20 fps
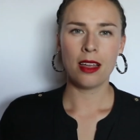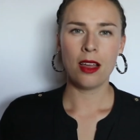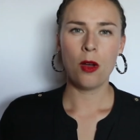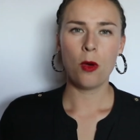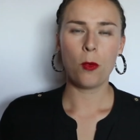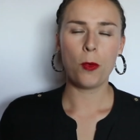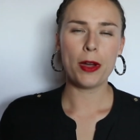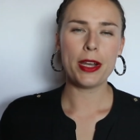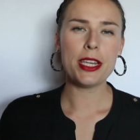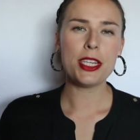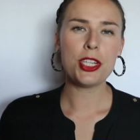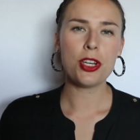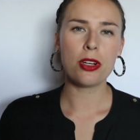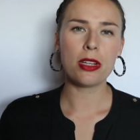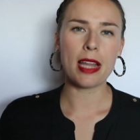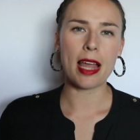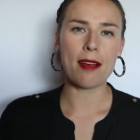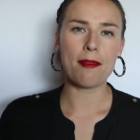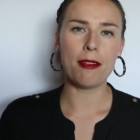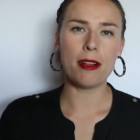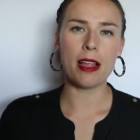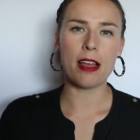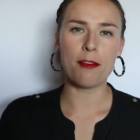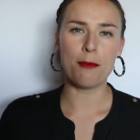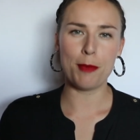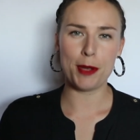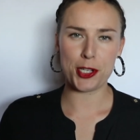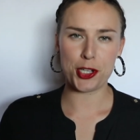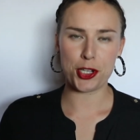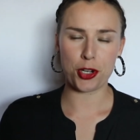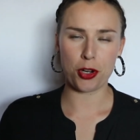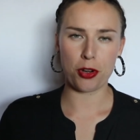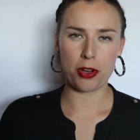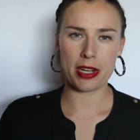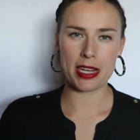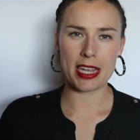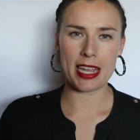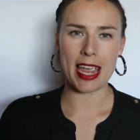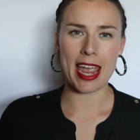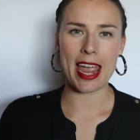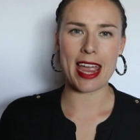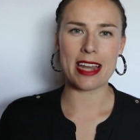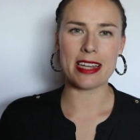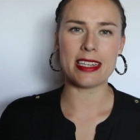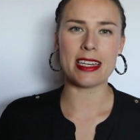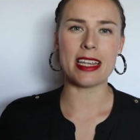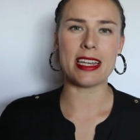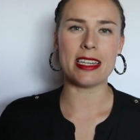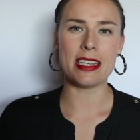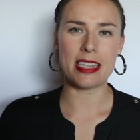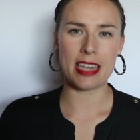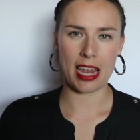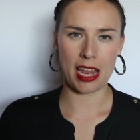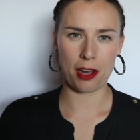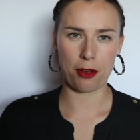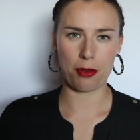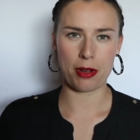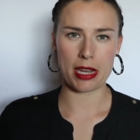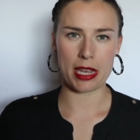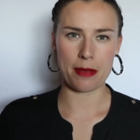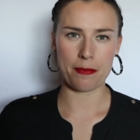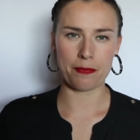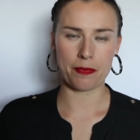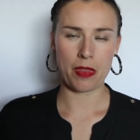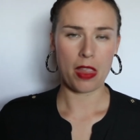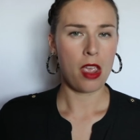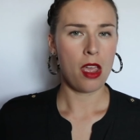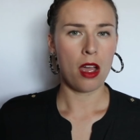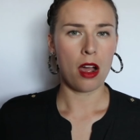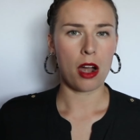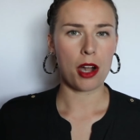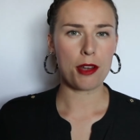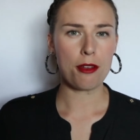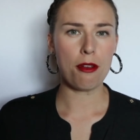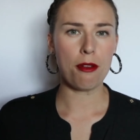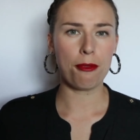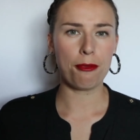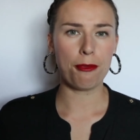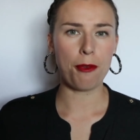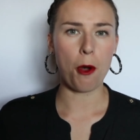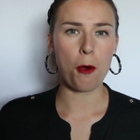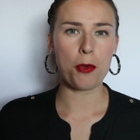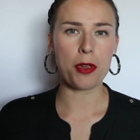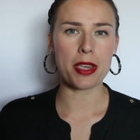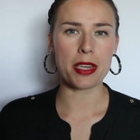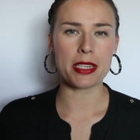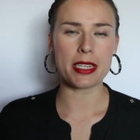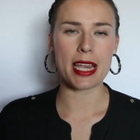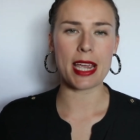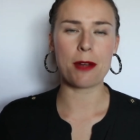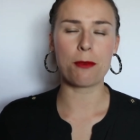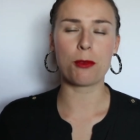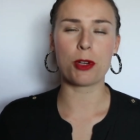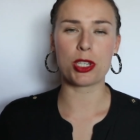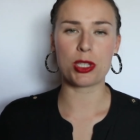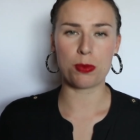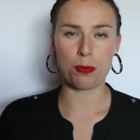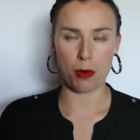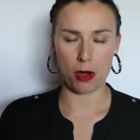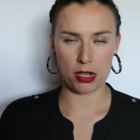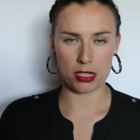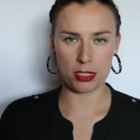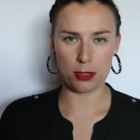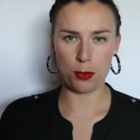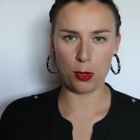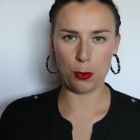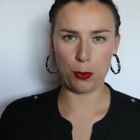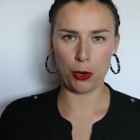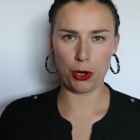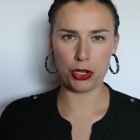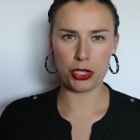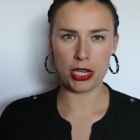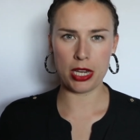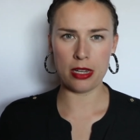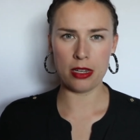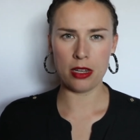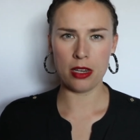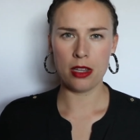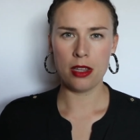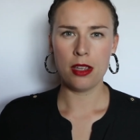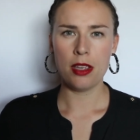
What is your level of maturity and integrity? Are you a focused and responsible person?